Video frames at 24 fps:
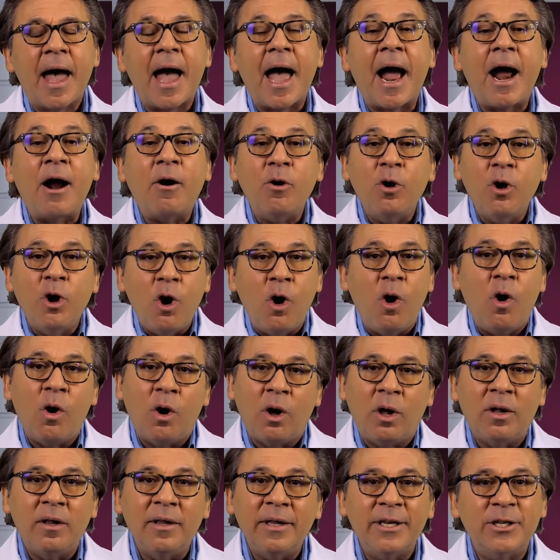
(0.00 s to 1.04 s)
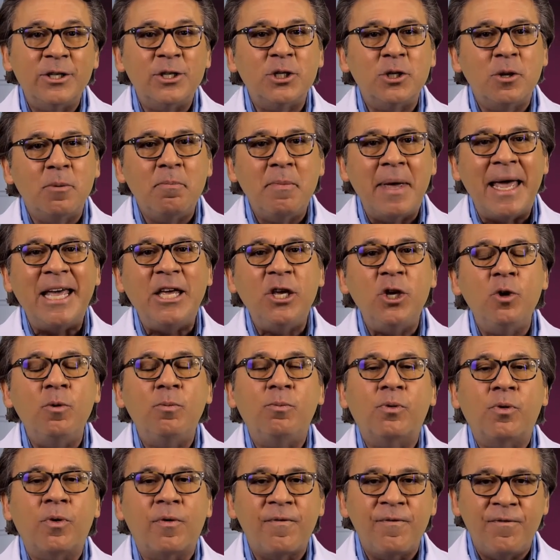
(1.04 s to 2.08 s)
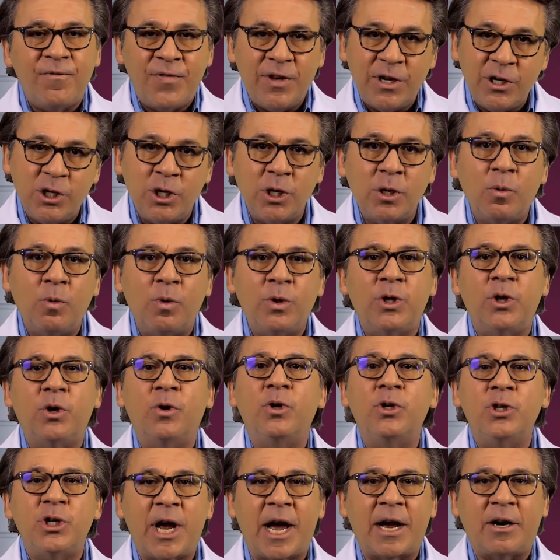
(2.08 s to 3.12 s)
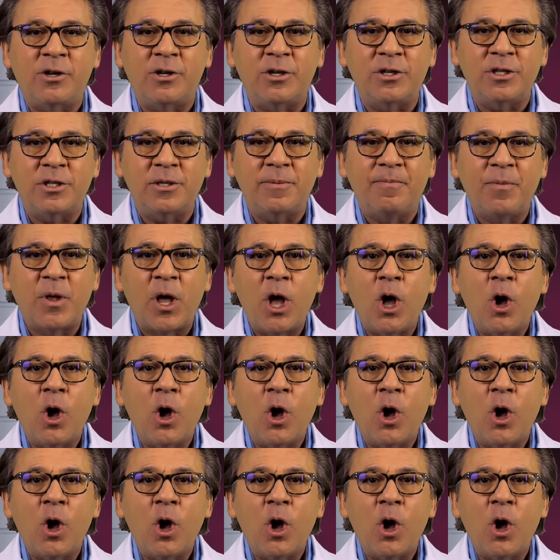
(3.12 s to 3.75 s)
Our goal is to make you proficient with your injections.